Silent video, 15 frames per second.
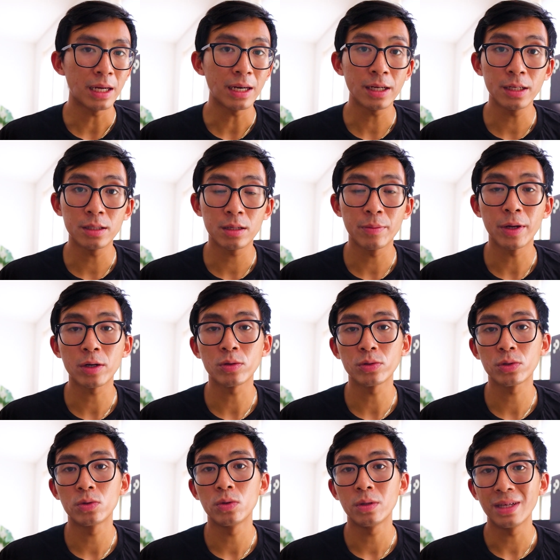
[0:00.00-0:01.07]
Getting into medical
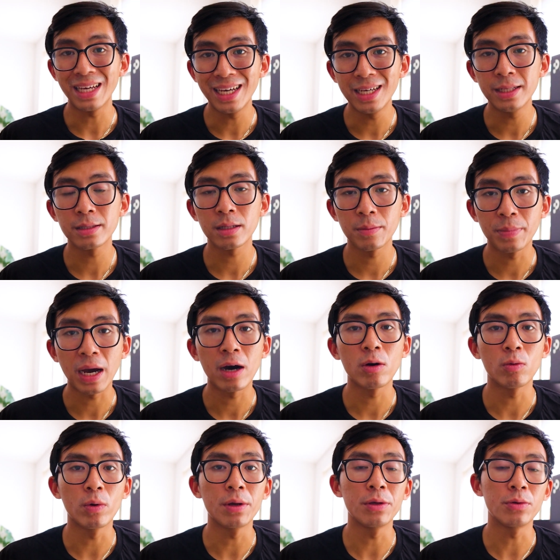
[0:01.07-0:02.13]
school is
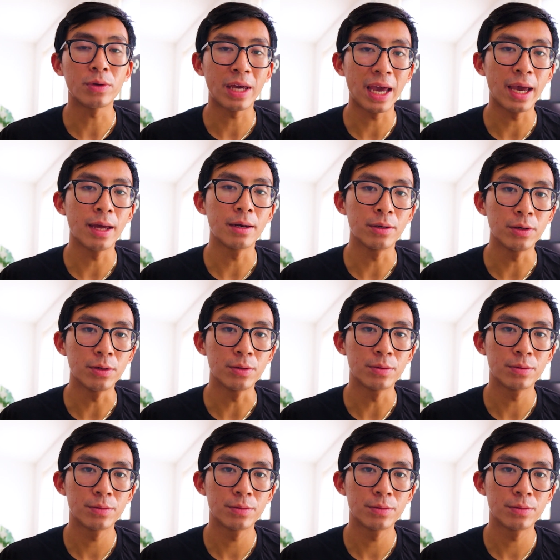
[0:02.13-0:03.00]
about what you can do.